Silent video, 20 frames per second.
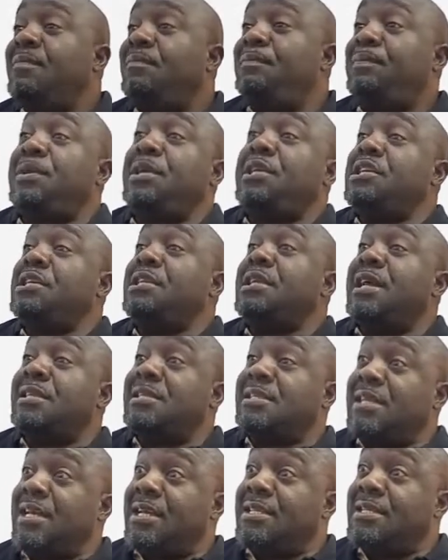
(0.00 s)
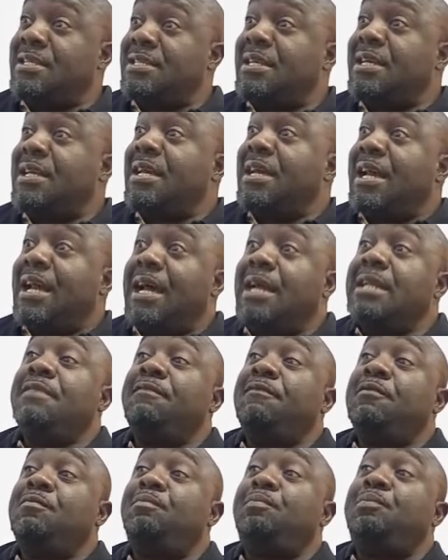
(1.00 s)
pitching their tent and
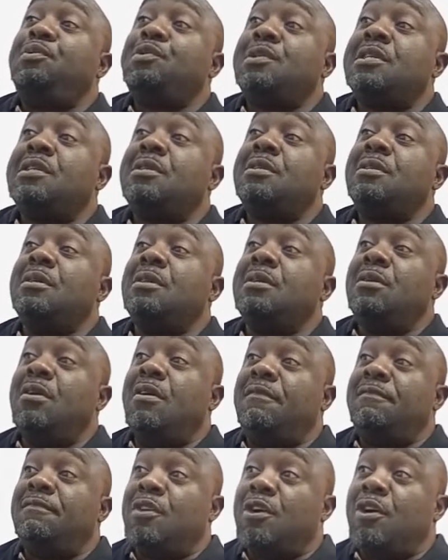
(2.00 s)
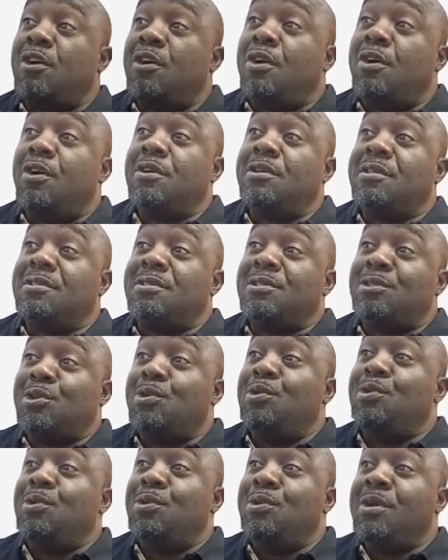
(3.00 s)
even putting the governor on his
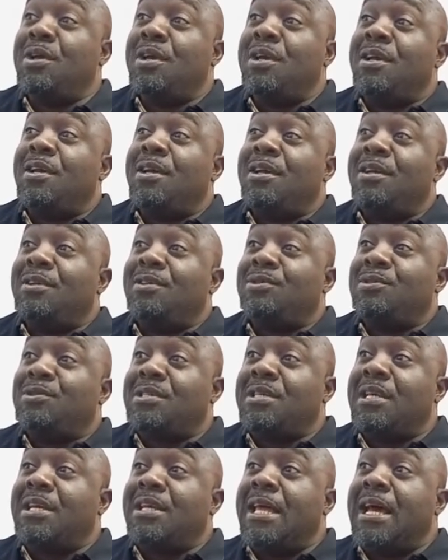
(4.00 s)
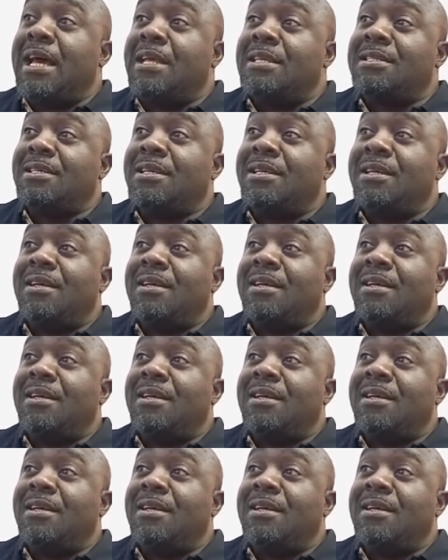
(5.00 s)
toe to say that,